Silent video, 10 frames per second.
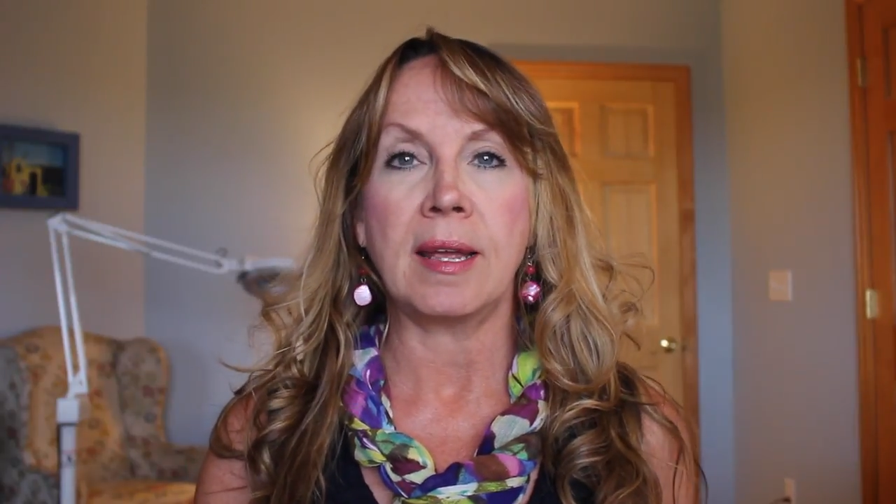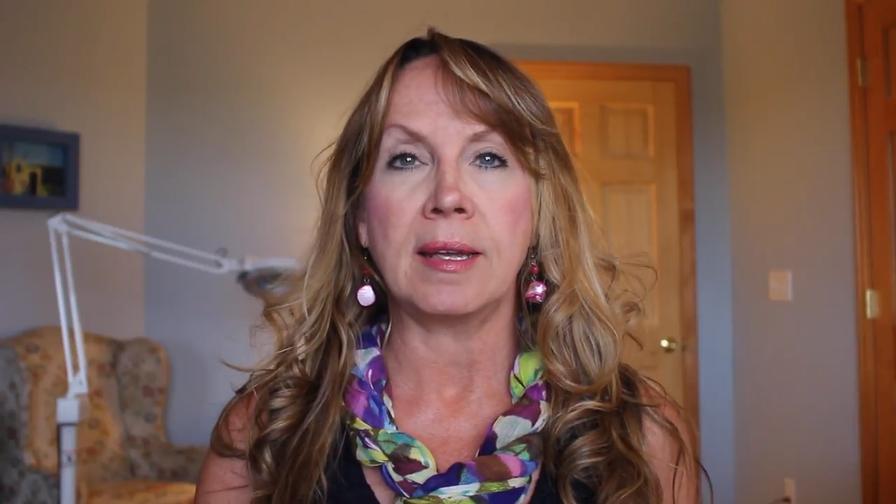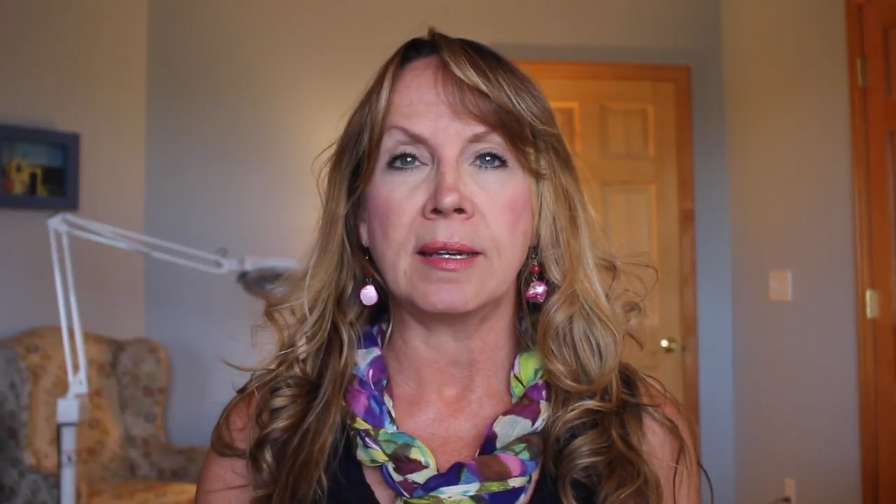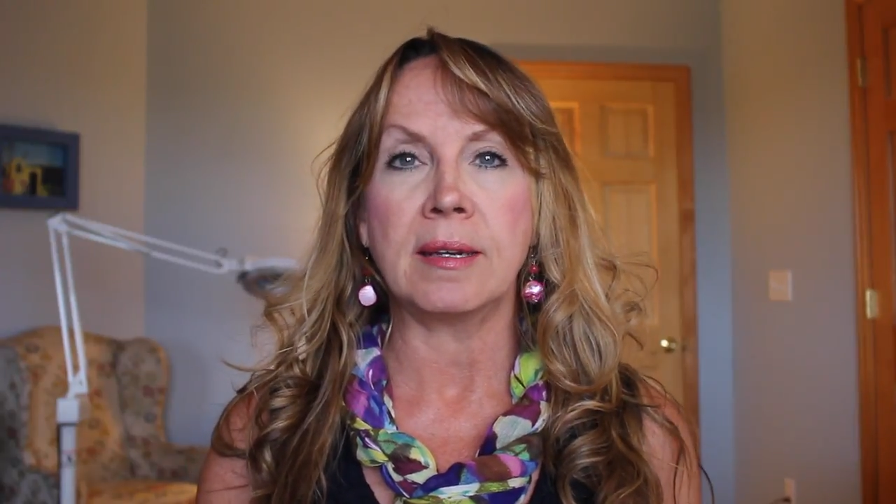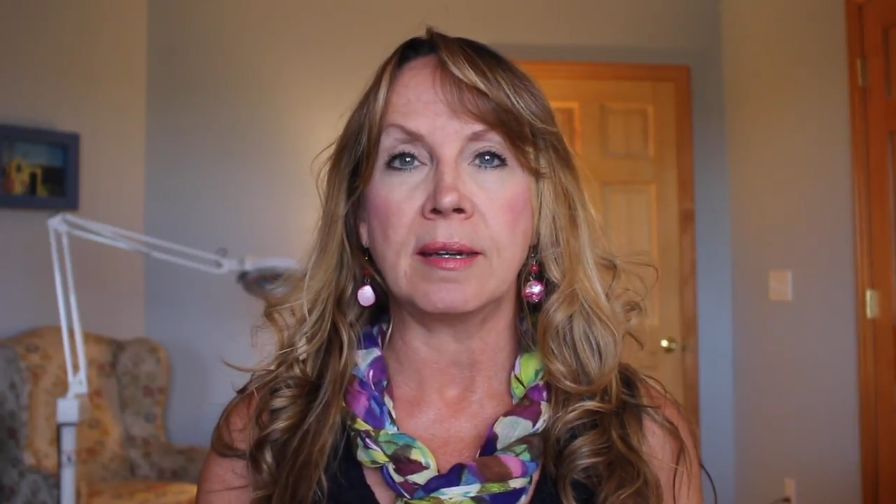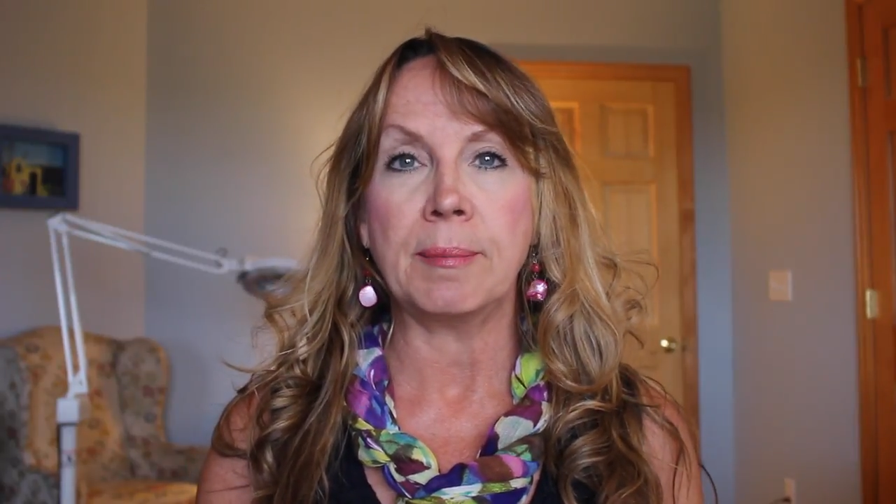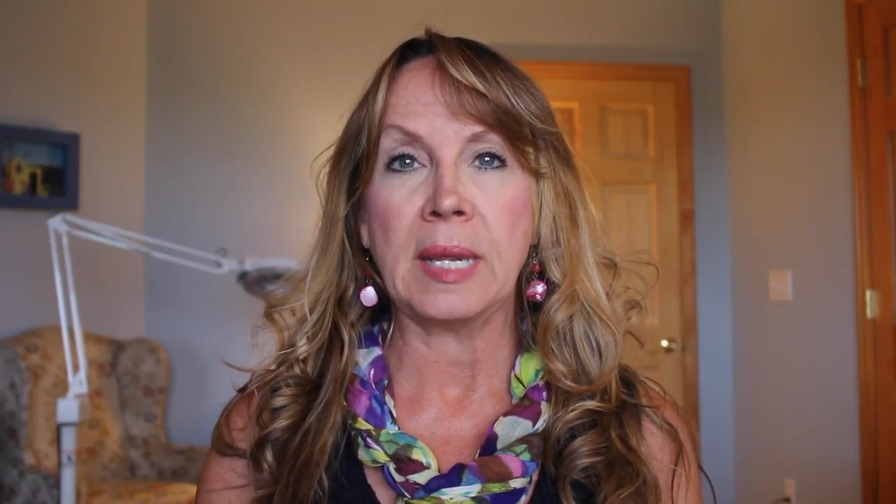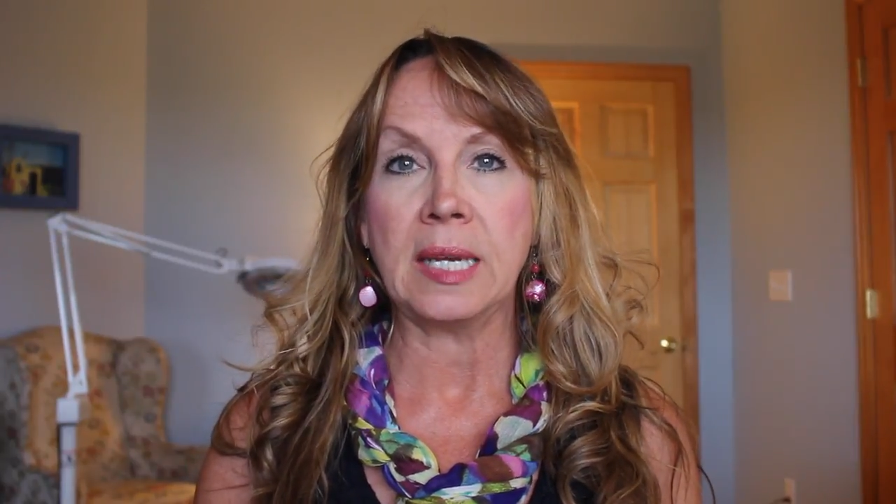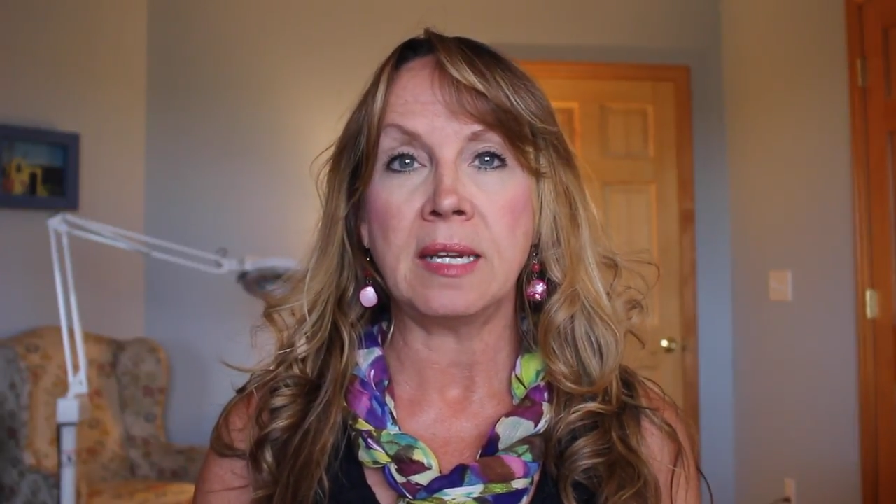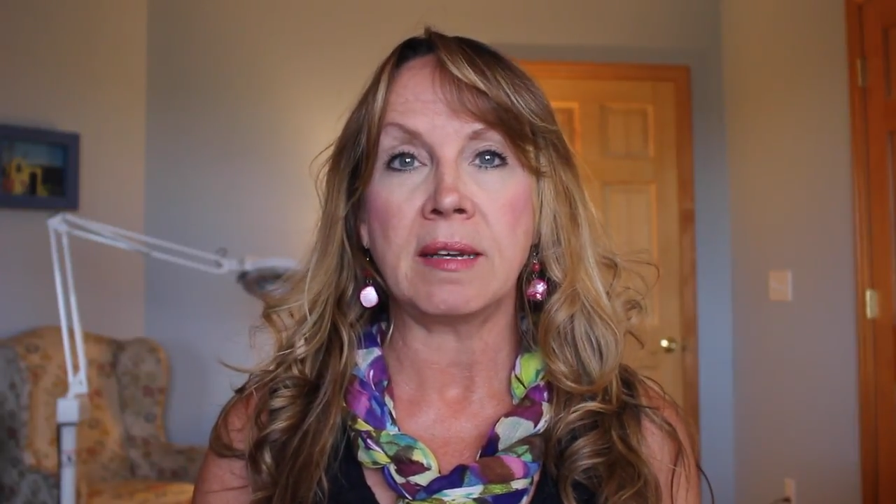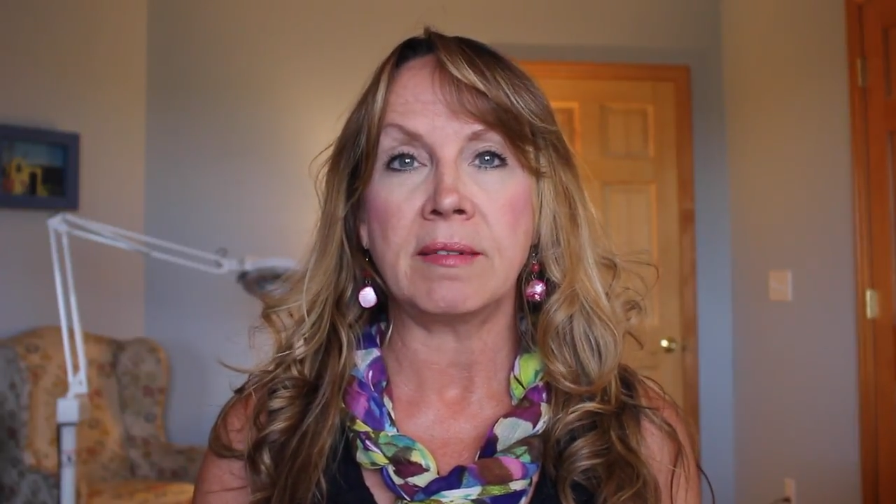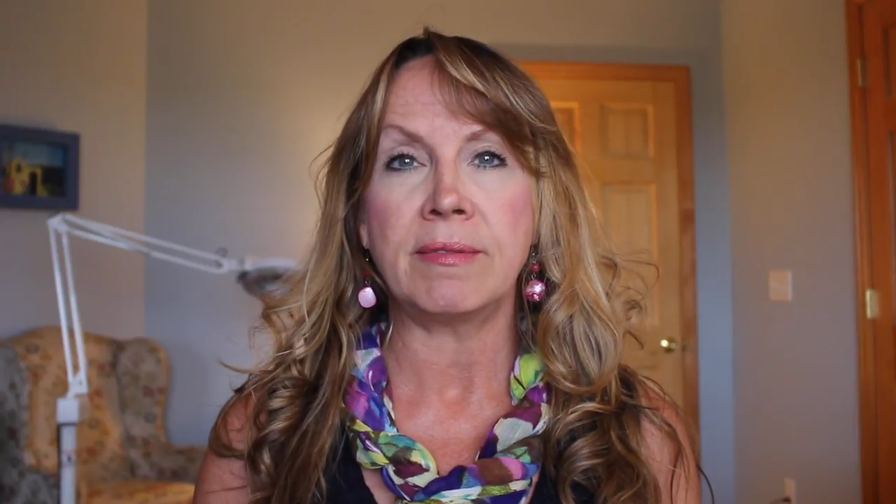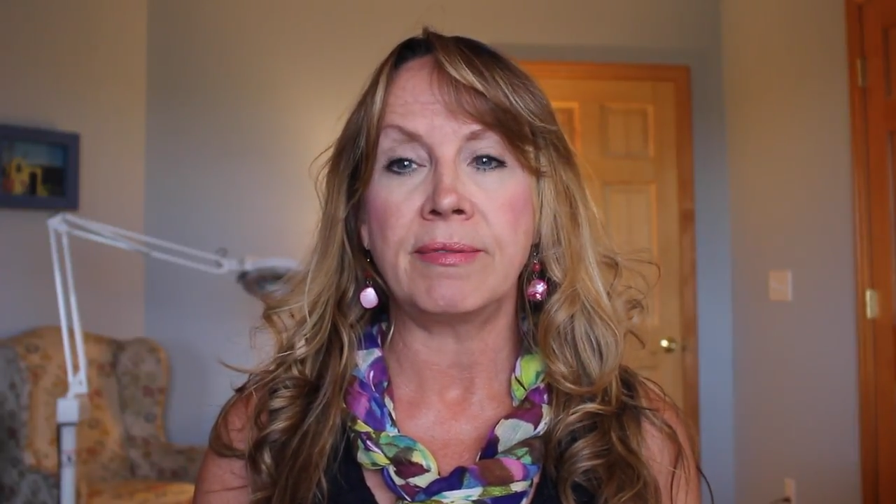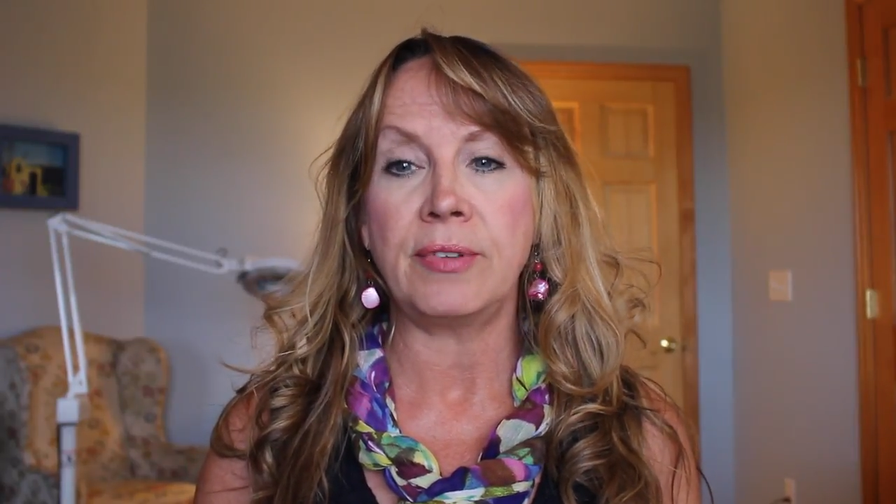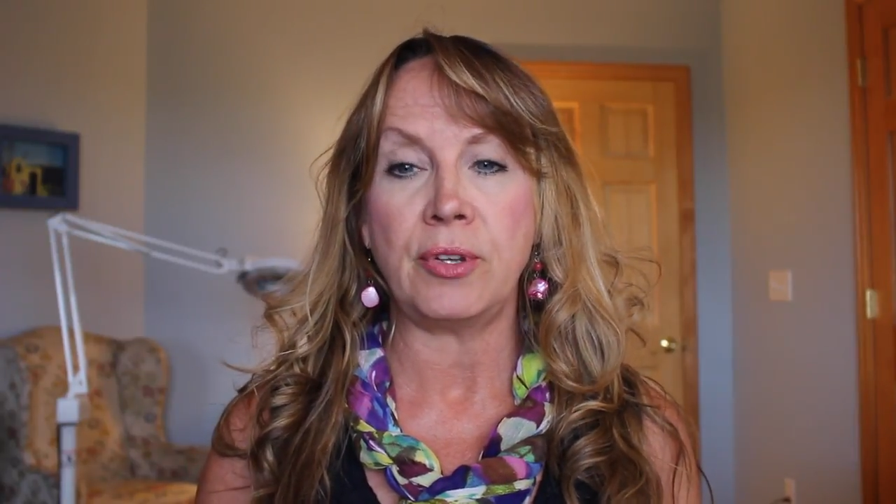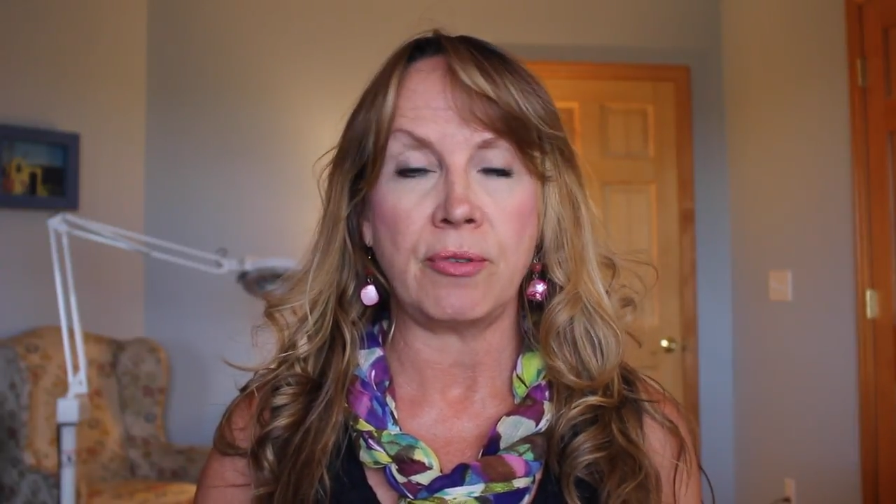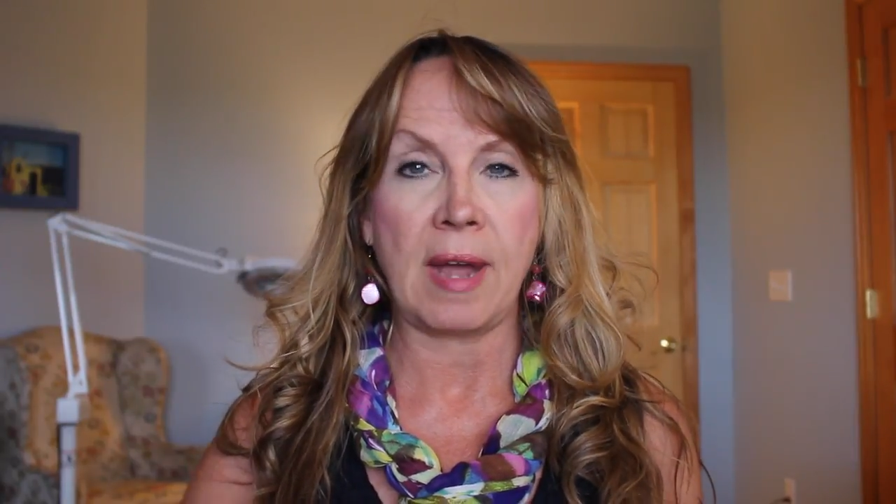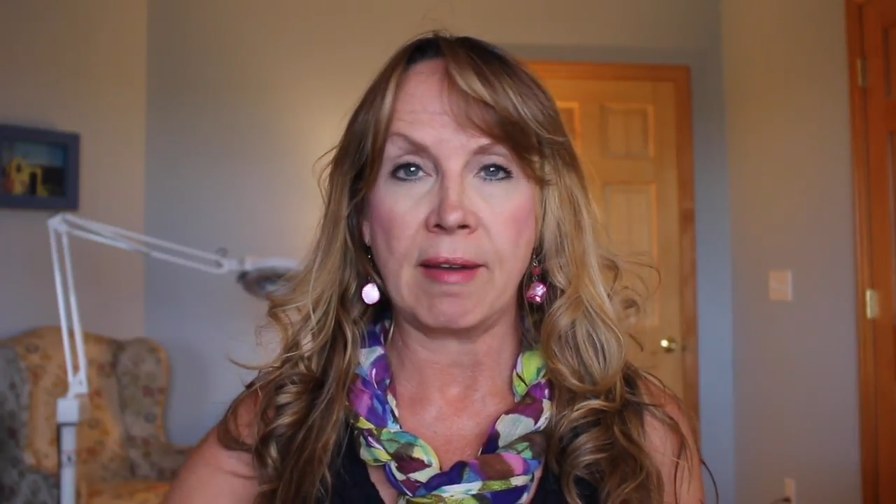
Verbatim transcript: and many of you